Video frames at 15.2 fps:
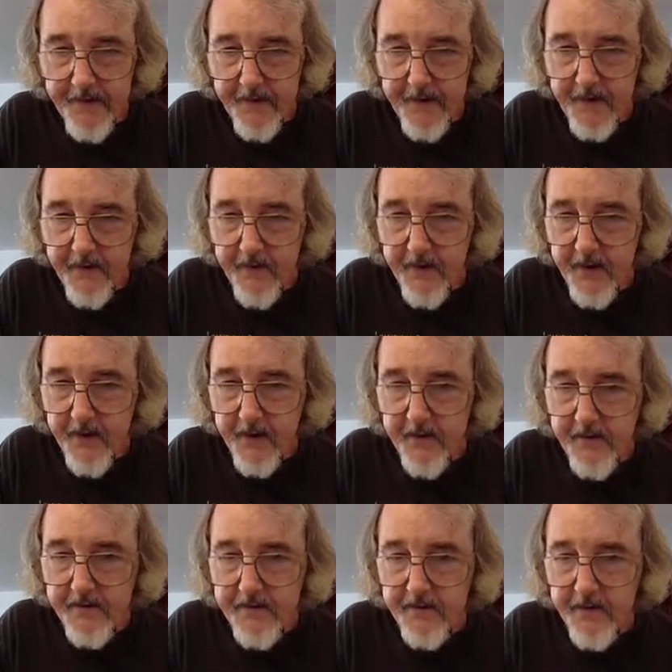Okay, here we
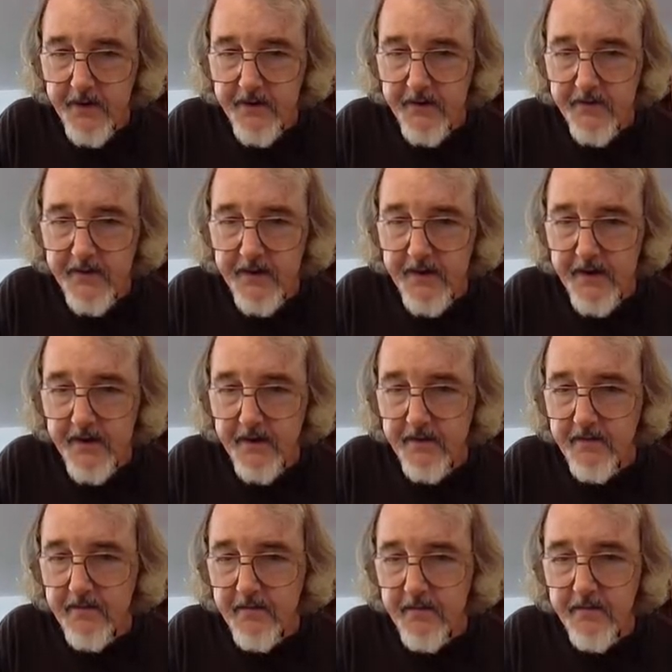are. Let's see if we can see
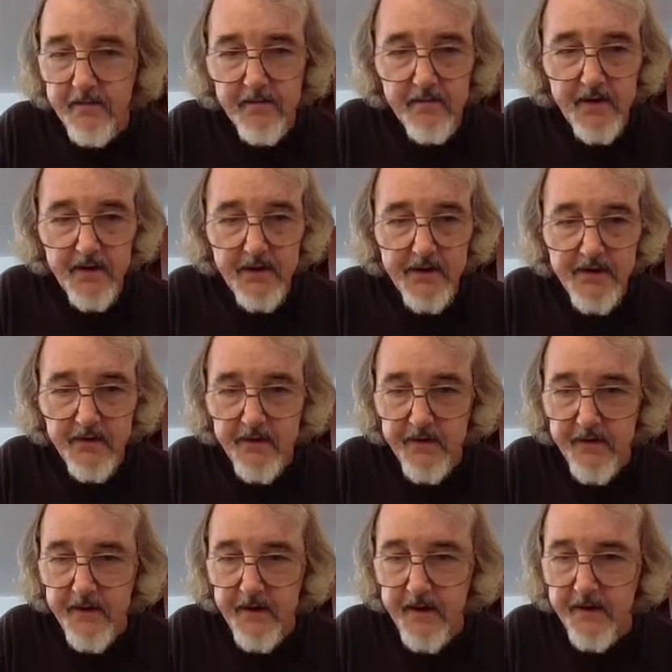any village
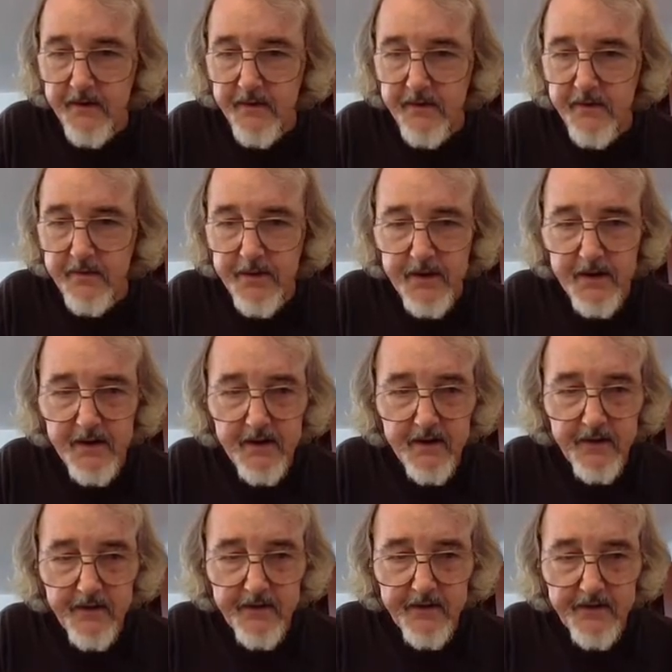over there. I don't want to
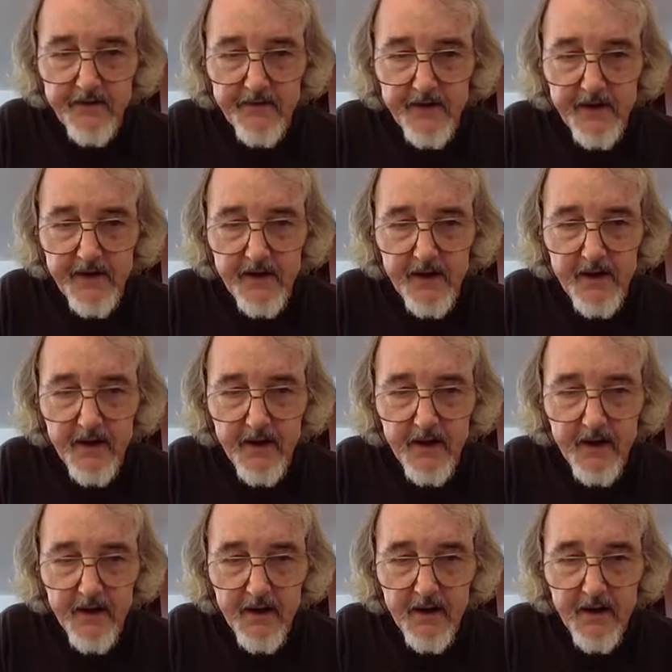be on the sea.
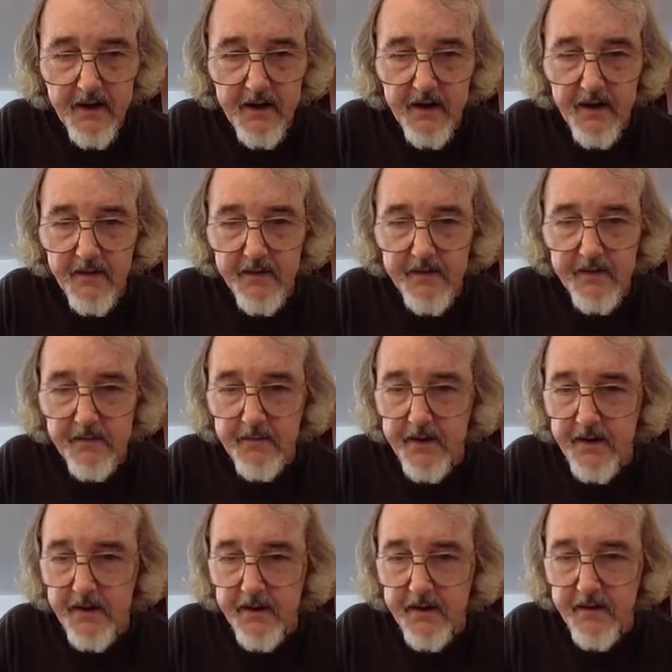I want to
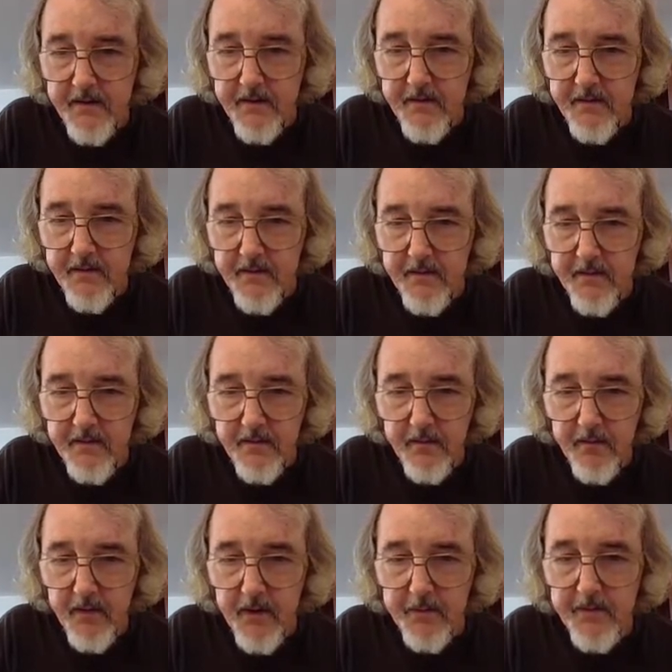be
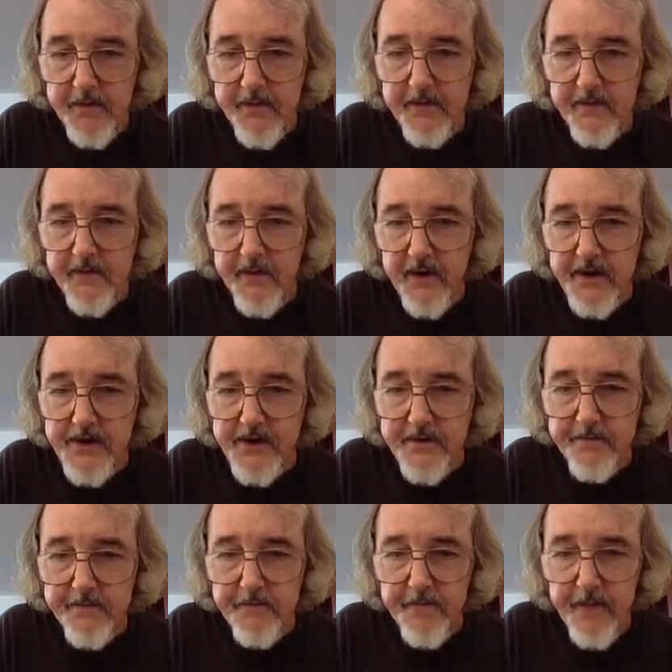more up in this
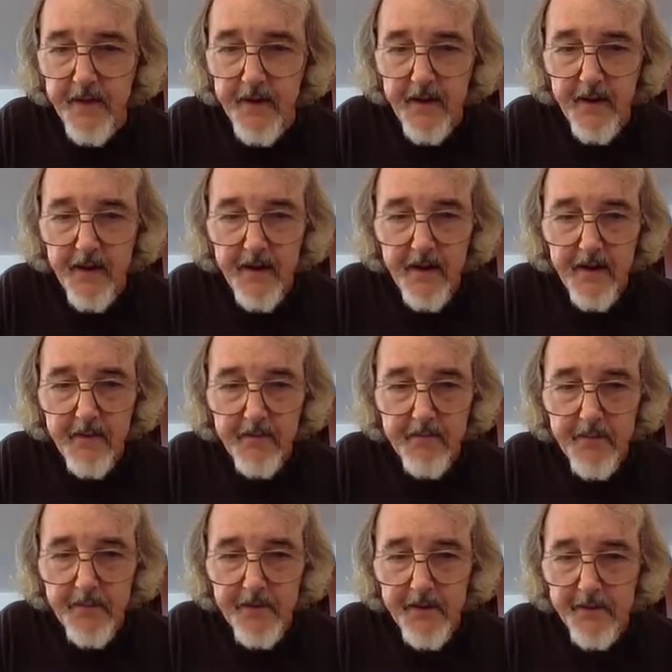direction.
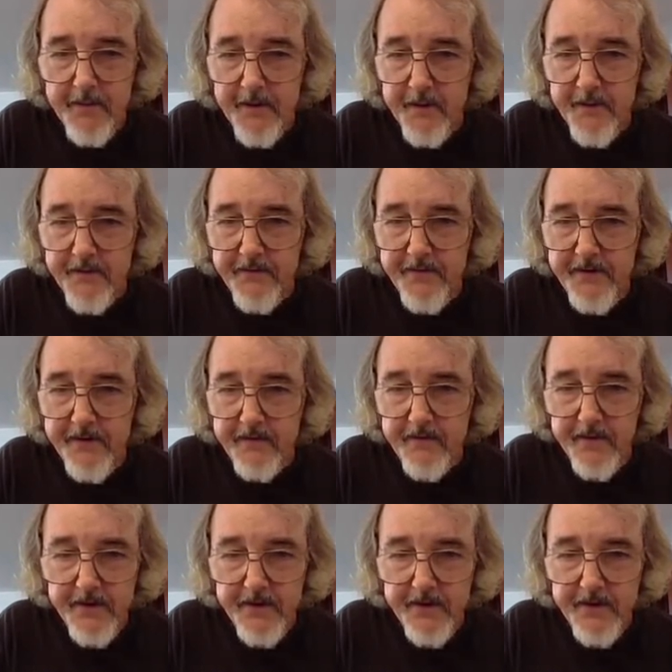Maybe I'll be able to see